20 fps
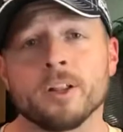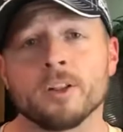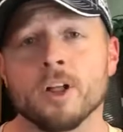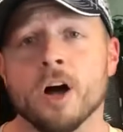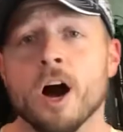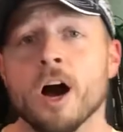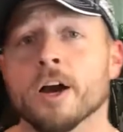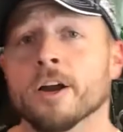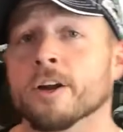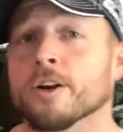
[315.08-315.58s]

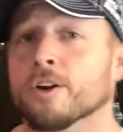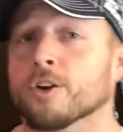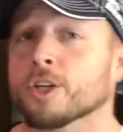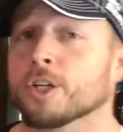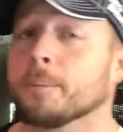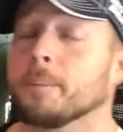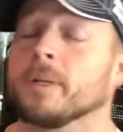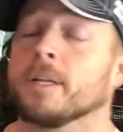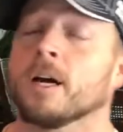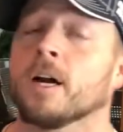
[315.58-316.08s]
longer or it
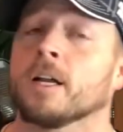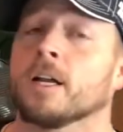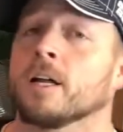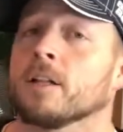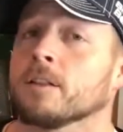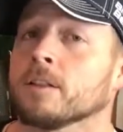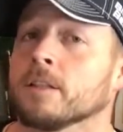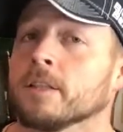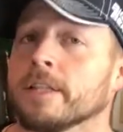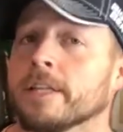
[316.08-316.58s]
could be done
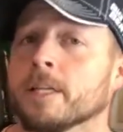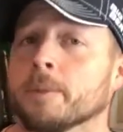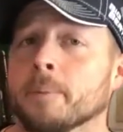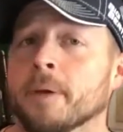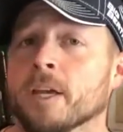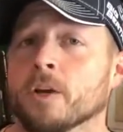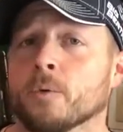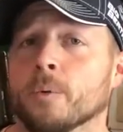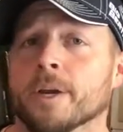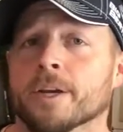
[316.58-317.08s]
a little
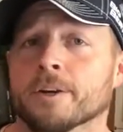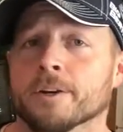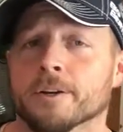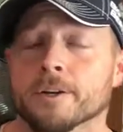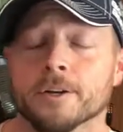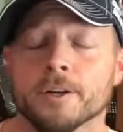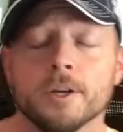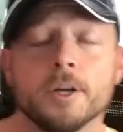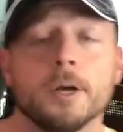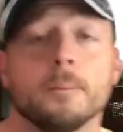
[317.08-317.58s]
bit
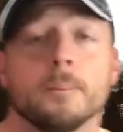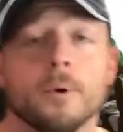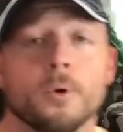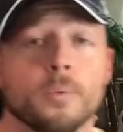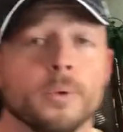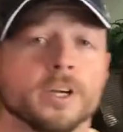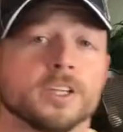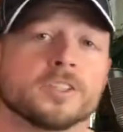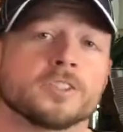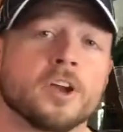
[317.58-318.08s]
quicker. But
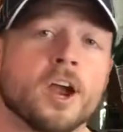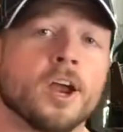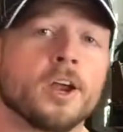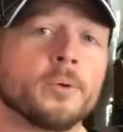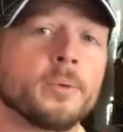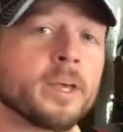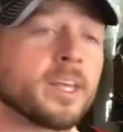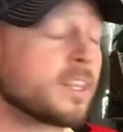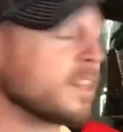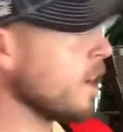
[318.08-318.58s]
we're
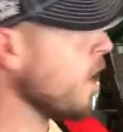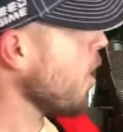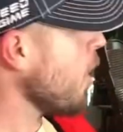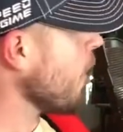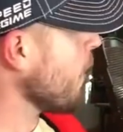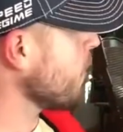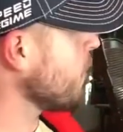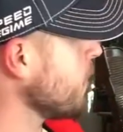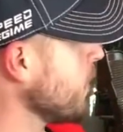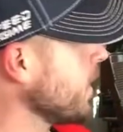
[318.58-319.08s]
starting with
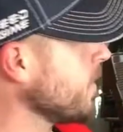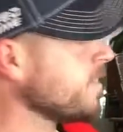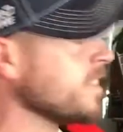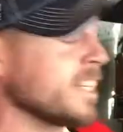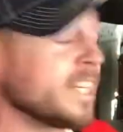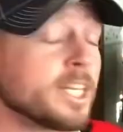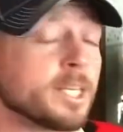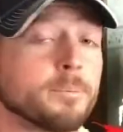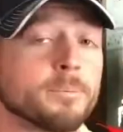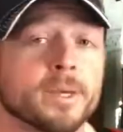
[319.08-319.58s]
our
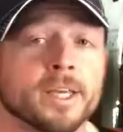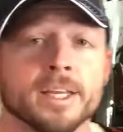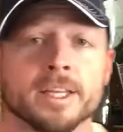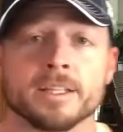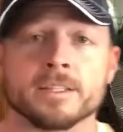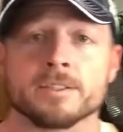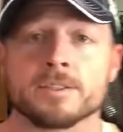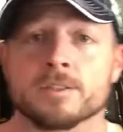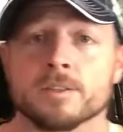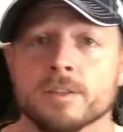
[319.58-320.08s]
15
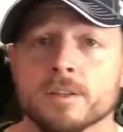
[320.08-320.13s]
minutes.